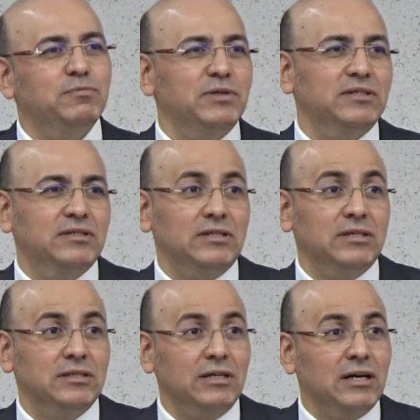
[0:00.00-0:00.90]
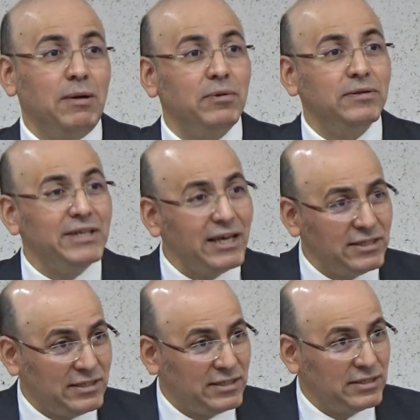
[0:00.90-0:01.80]
bricks just in a couple of
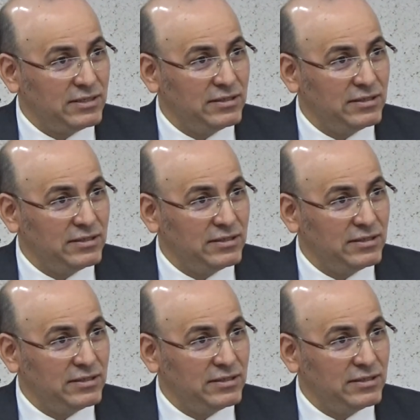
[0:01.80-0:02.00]
days.